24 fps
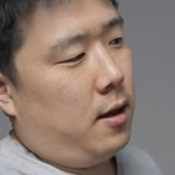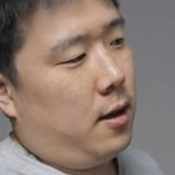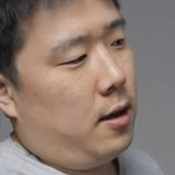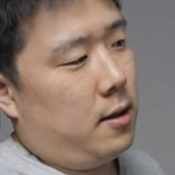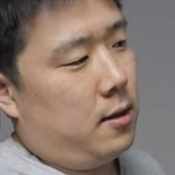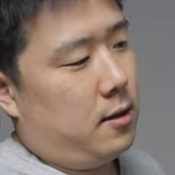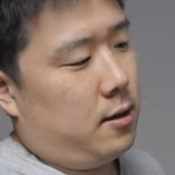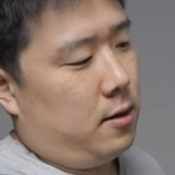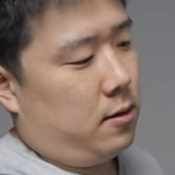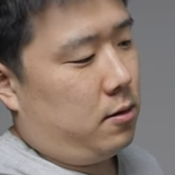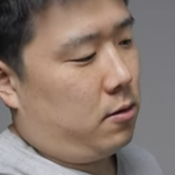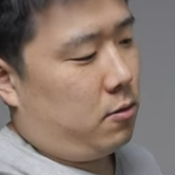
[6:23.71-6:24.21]
and
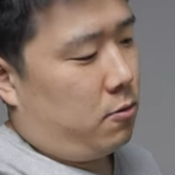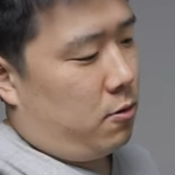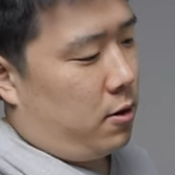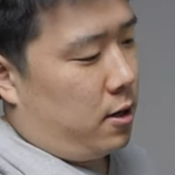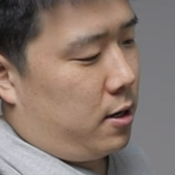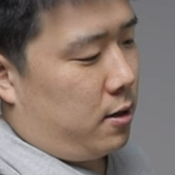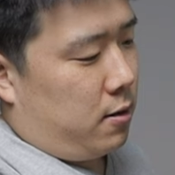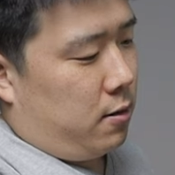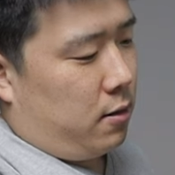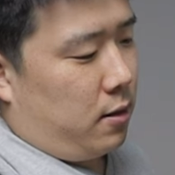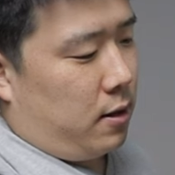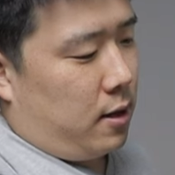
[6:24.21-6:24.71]
then
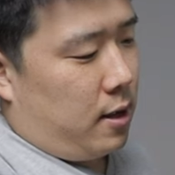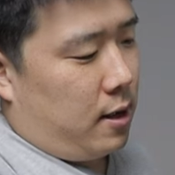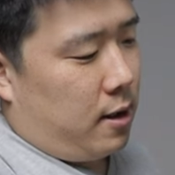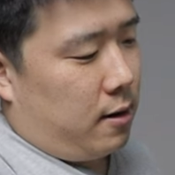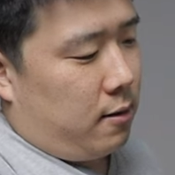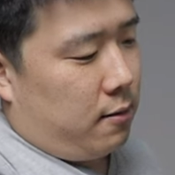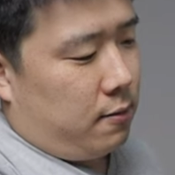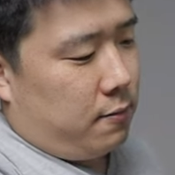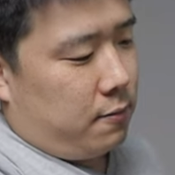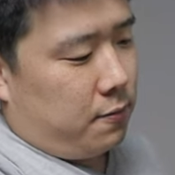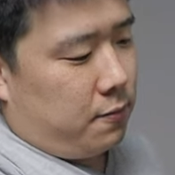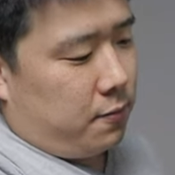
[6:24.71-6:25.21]
quite a lot
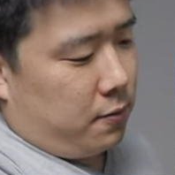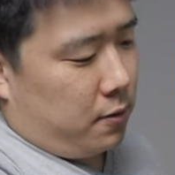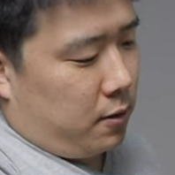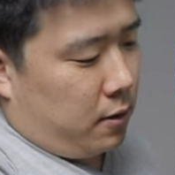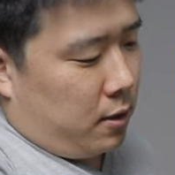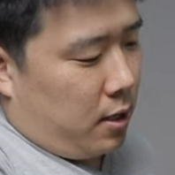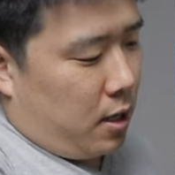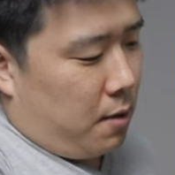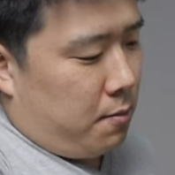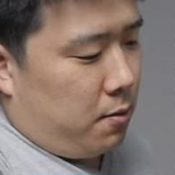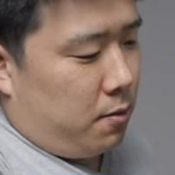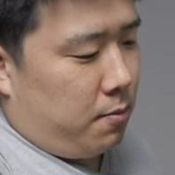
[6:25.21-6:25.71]
of
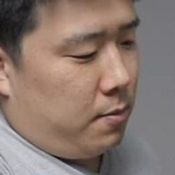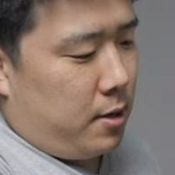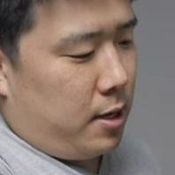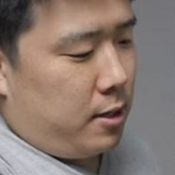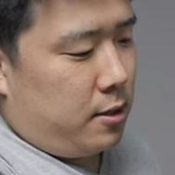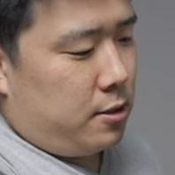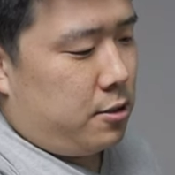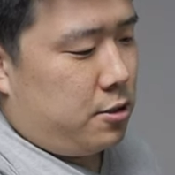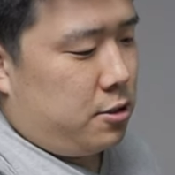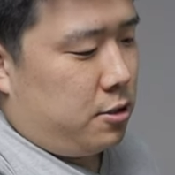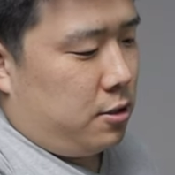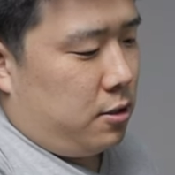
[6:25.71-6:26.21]
cable
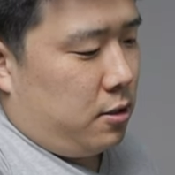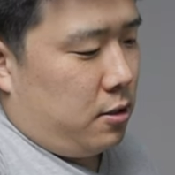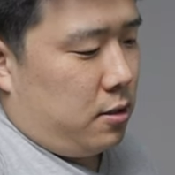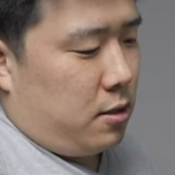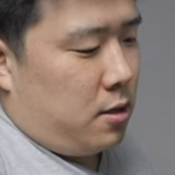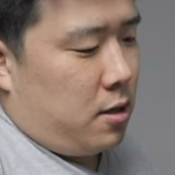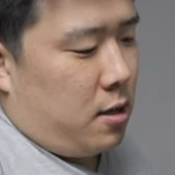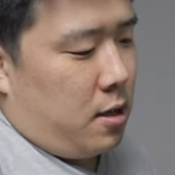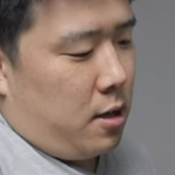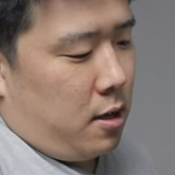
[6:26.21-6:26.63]
managing